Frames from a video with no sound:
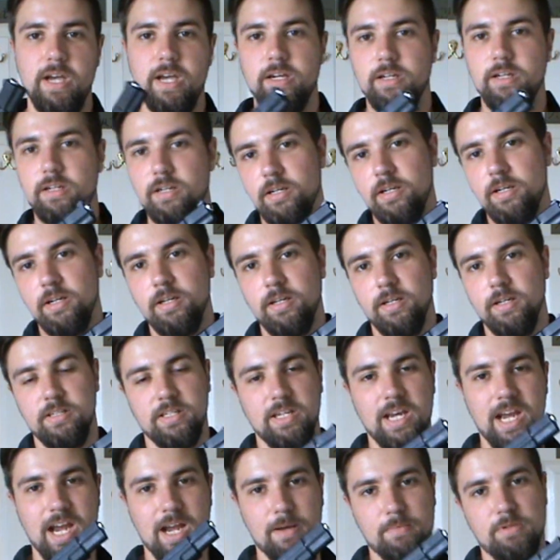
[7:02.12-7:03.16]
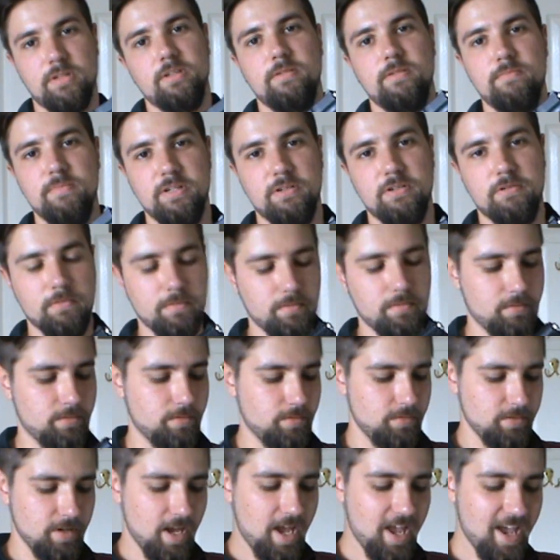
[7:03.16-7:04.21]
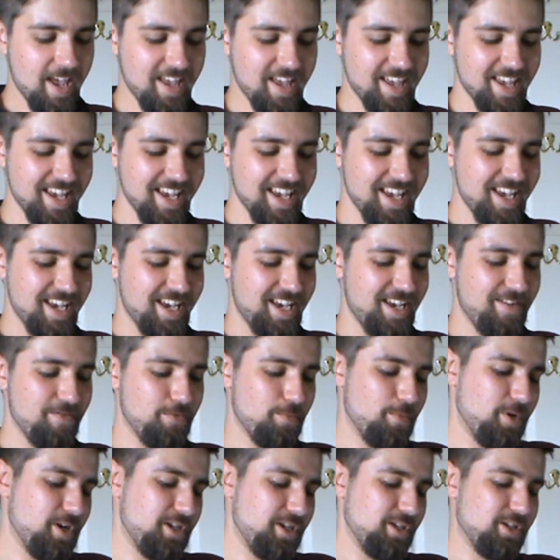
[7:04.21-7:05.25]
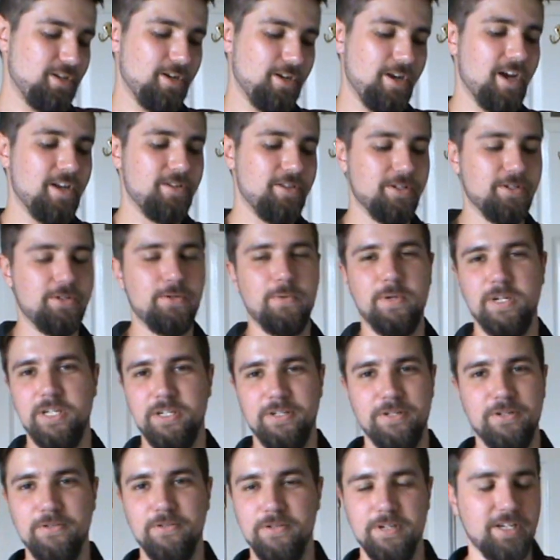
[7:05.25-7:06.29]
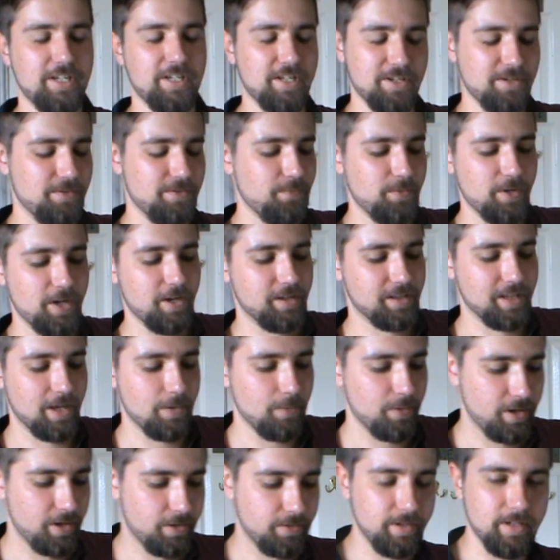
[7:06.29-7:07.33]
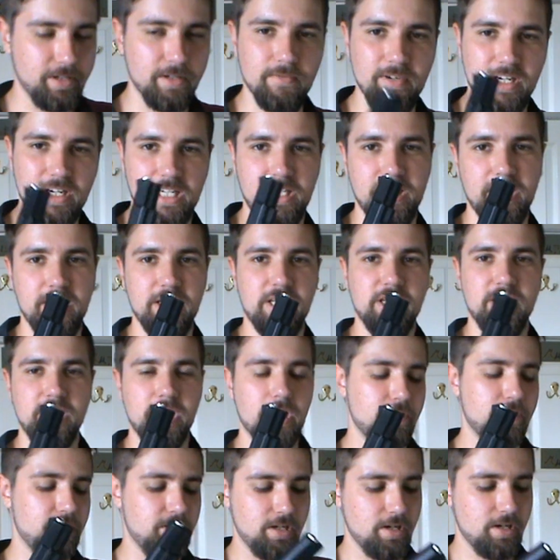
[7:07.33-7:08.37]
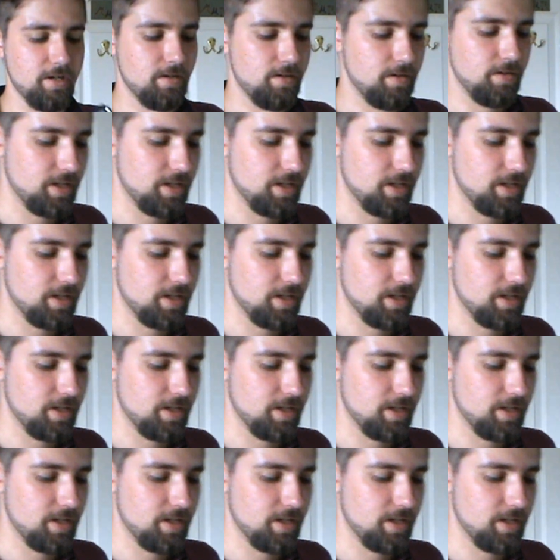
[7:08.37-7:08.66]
mag, it's absolutely miserable. Even when it's like under 20 degrees, it doesn't work that well. It really needs CO2.